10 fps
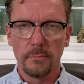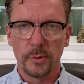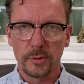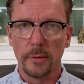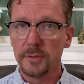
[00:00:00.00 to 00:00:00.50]

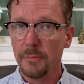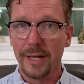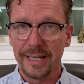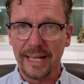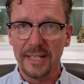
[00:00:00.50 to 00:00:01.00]
prescription
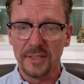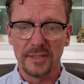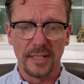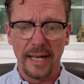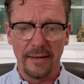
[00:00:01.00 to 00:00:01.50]
medications
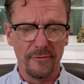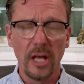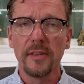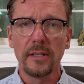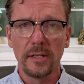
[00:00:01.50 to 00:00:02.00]
that have
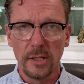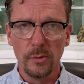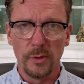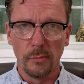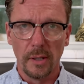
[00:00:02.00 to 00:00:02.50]
nothing to do
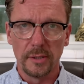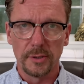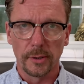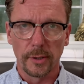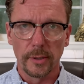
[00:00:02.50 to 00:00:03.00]
with your blood
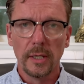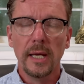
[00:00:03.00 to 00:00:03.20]
sugar